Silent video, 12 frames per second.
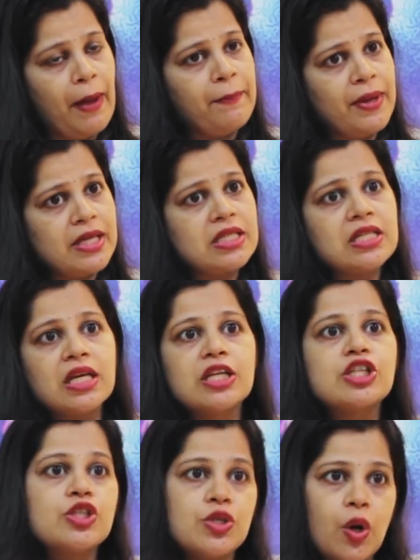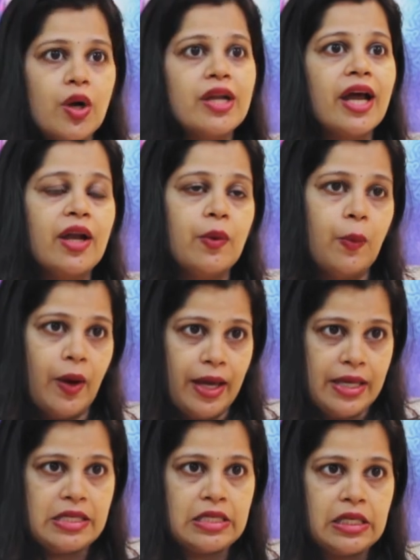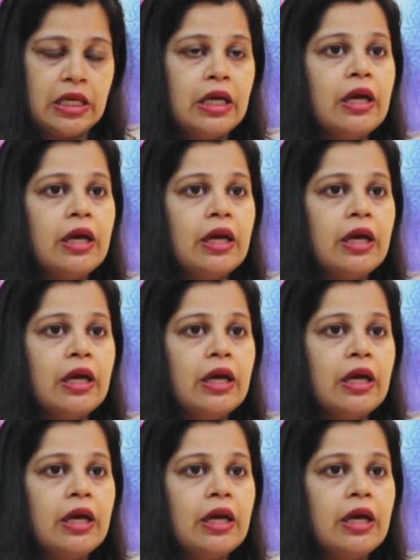Pap test is not advised